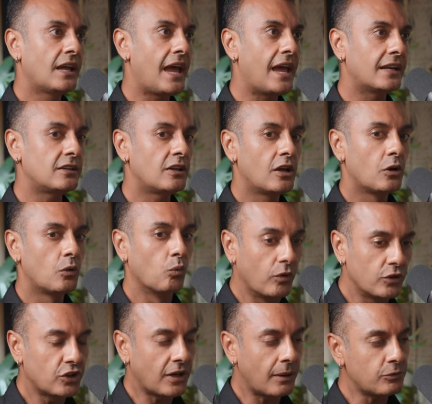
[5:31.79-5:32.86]
And
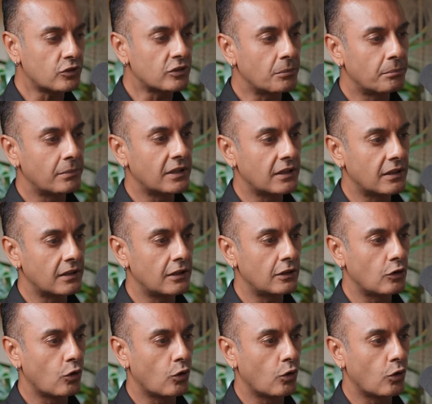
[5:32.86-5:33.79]
when you come to the middle